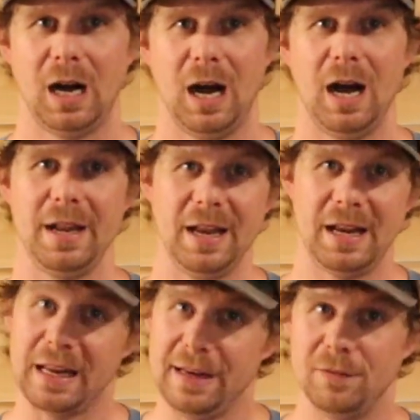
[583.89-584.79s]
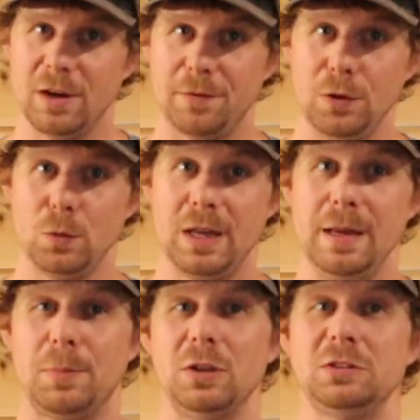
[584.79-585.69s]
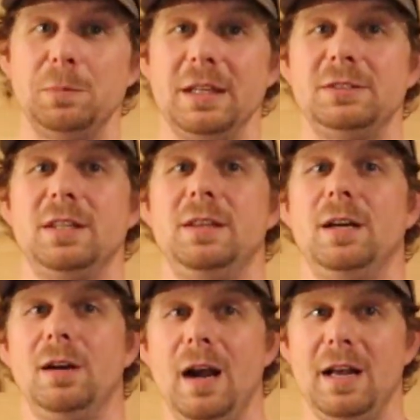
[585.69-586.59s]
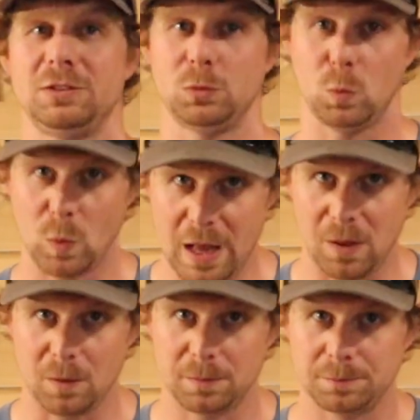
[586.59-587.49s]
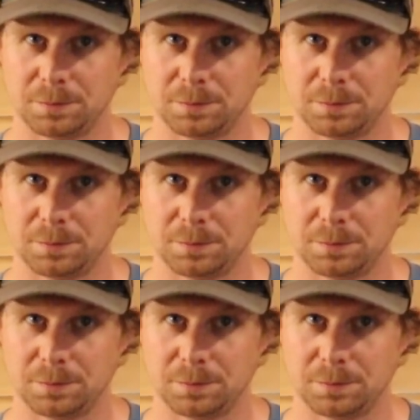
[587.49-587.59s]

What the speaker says: and even a few keepers mixed in there as well.